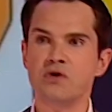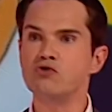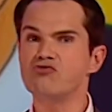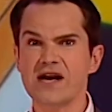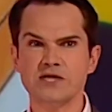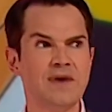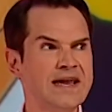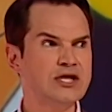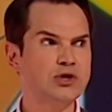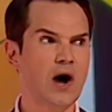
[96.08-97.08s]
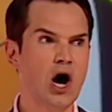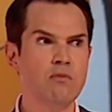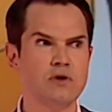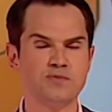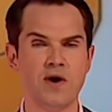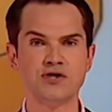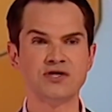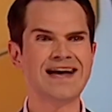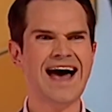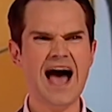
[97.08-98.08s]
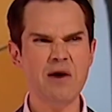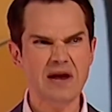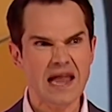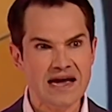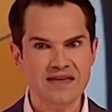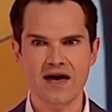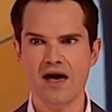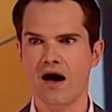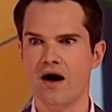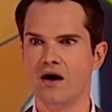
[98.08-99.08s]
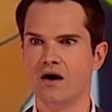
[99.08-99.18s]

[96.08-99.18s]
you try explaining to a homeless person how lucky they are.